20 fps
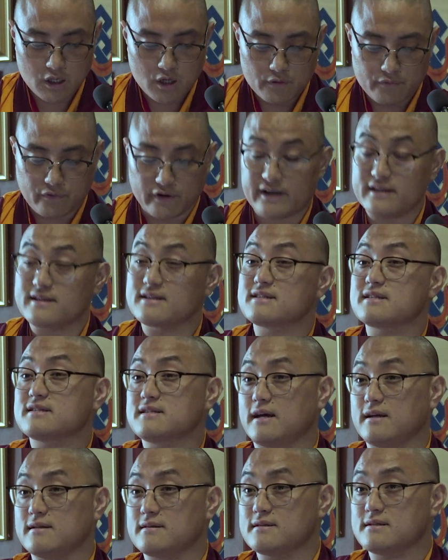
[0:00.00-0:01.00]
For
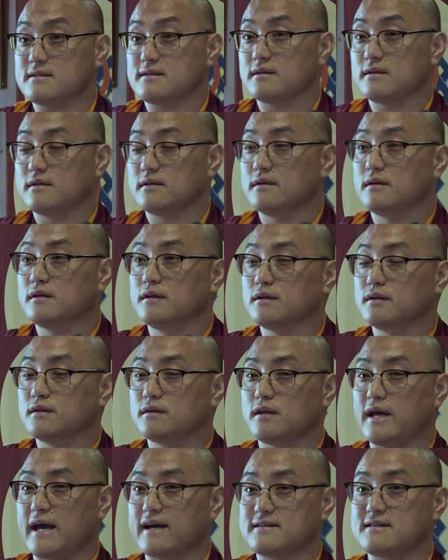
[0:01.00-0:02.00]
instance,
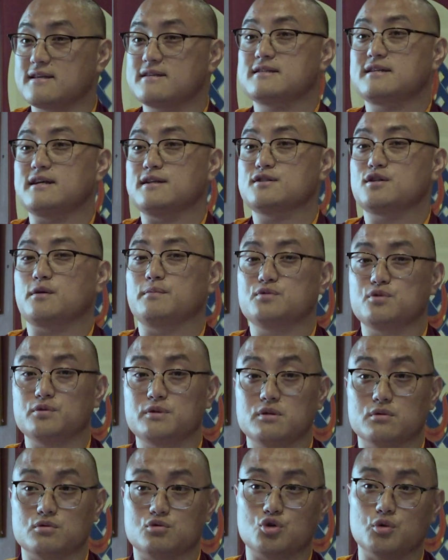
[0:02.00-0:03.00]
the existence of
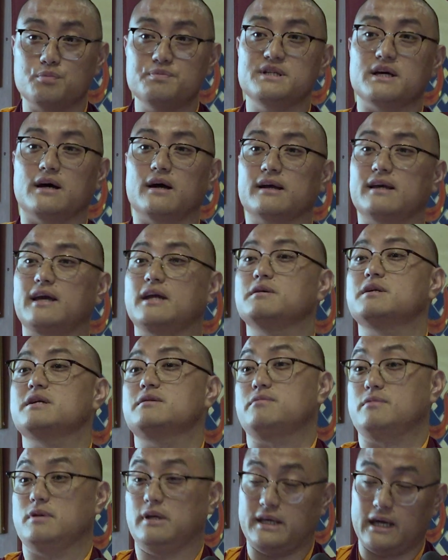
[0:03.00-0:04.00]
Dubda
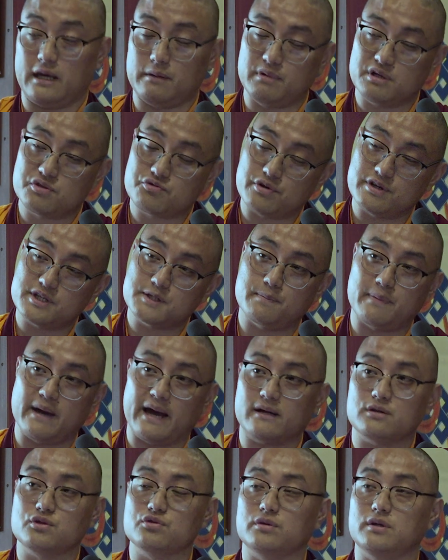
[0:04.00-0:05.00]
can be traced
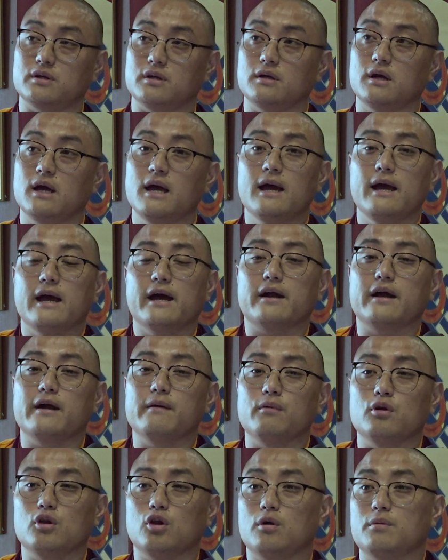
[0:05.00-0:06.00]
back to the
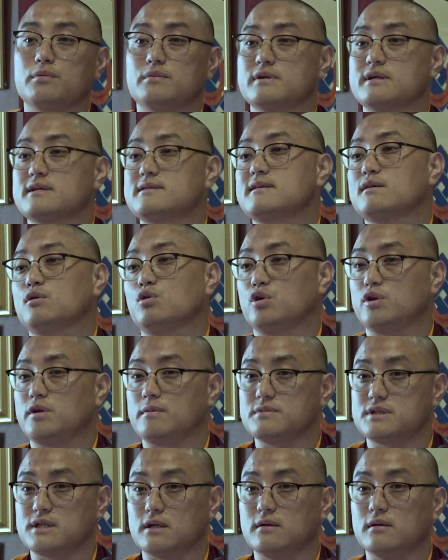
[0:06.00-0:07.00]
arrival of Rigzin
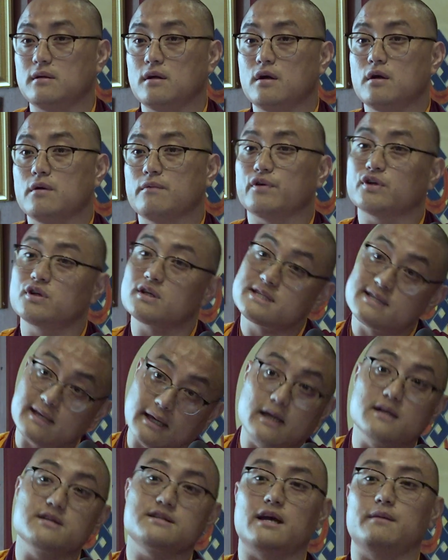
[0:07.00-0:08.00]
Gyodemchen for the
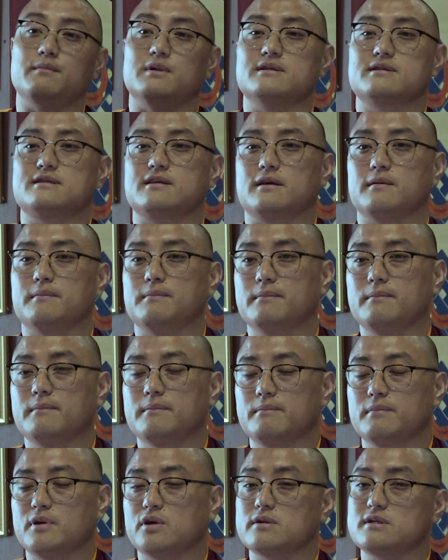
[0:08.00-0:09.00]
second time in Sikkim,
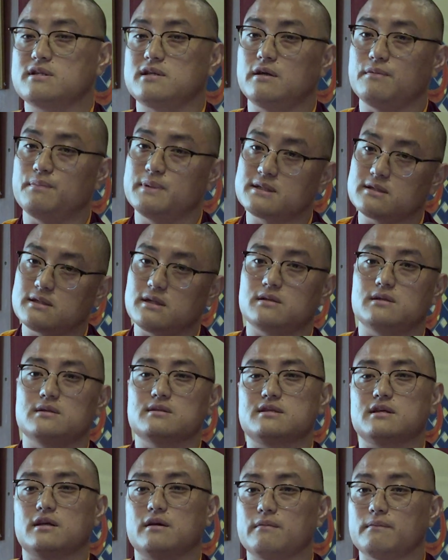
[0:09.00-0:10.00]
because he visited in
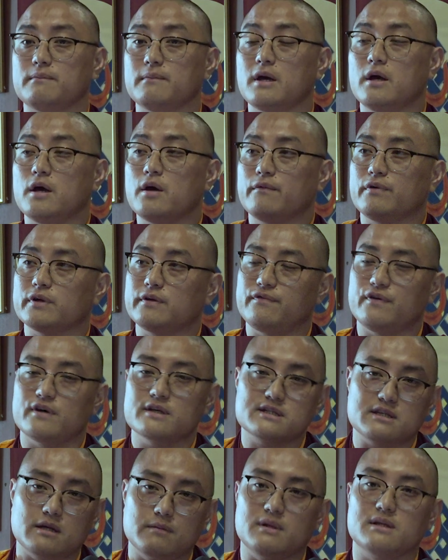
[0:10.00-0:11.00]
Sikkim for the
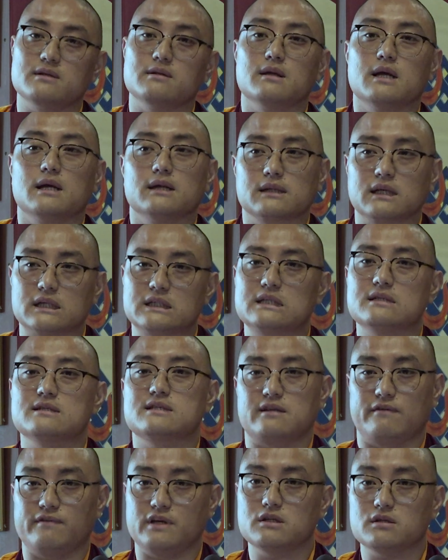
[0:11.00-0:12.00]
first time in
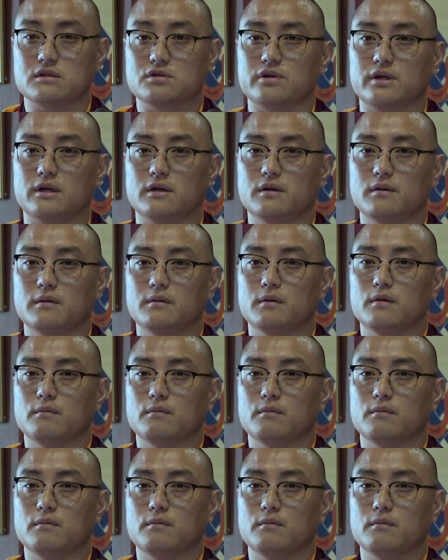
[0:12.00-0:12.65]
1373.